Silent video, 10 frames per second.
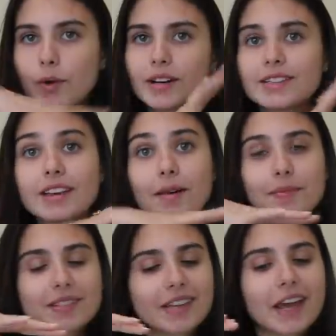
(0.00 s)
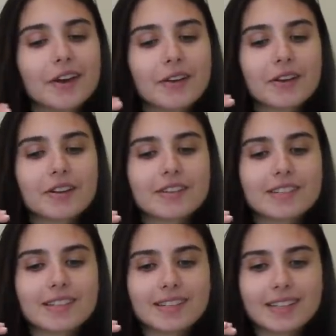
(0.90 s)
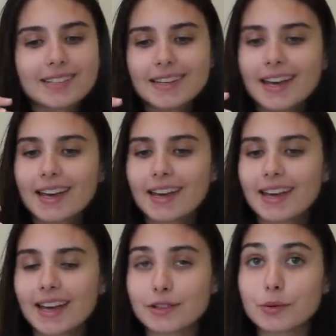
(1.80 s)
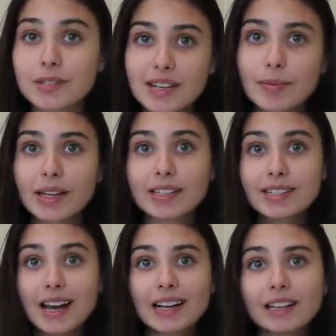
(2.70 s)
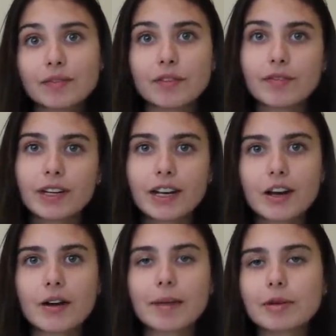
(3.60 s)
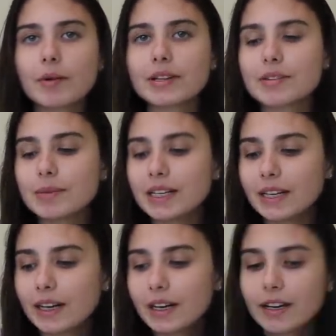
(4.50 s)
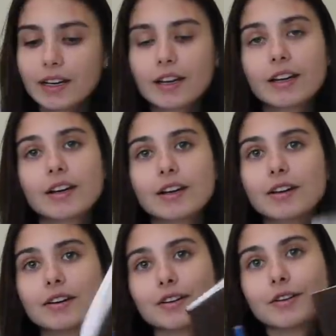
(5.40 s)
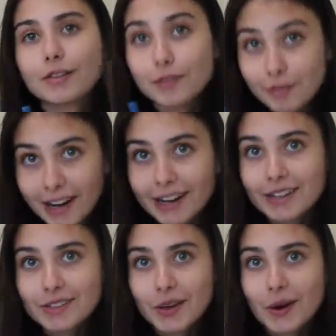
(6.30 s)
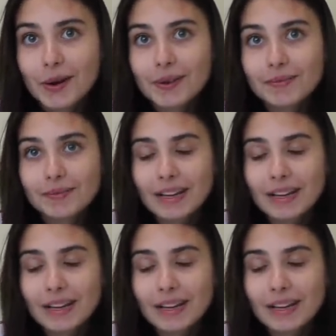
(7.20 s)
What is up, skaters? Today, as you see by the title of the video, I'm going to be writing a song